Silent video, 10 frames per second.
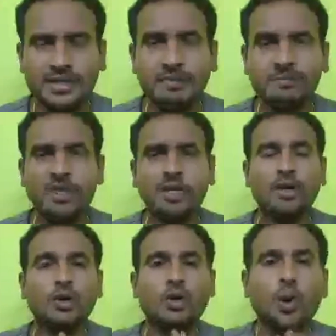go
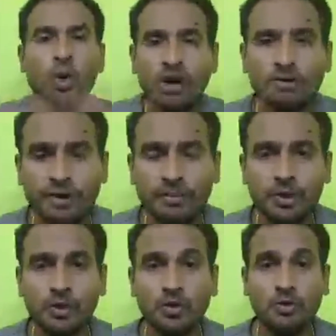away from you,
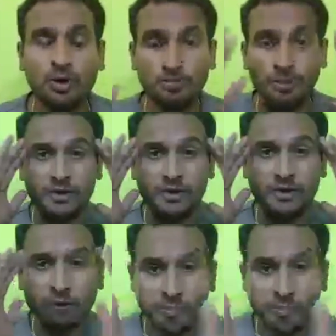but make you
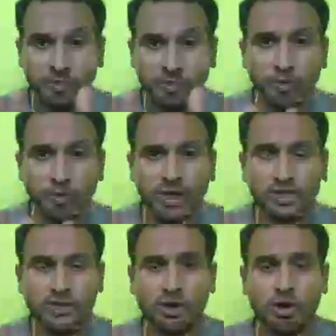focus
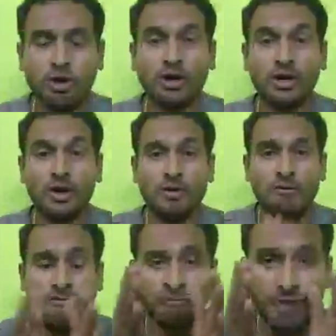on
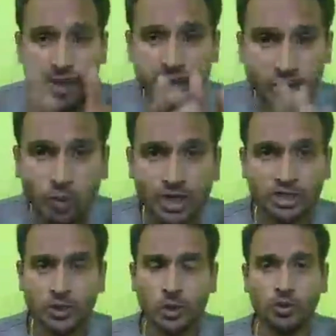where you wanted to
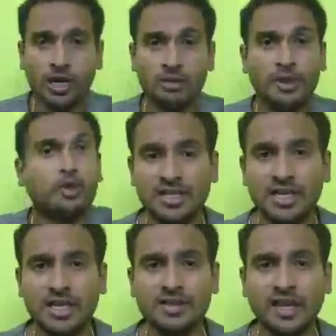go and make you
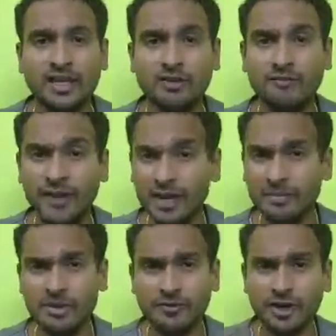unstoppable.
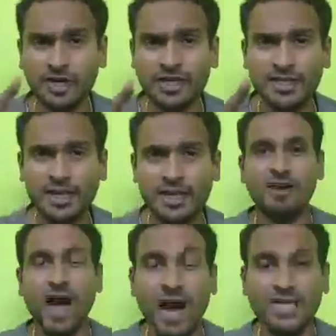Thank you very much,
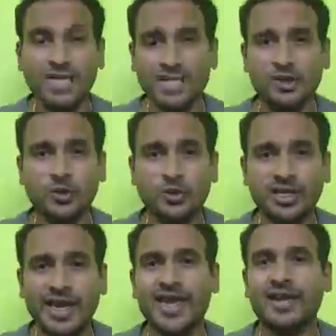and mentor
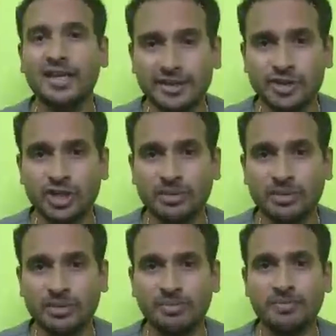for IT
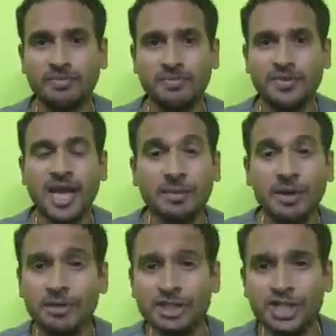recruiting and
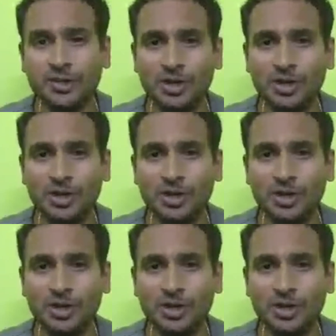leadership.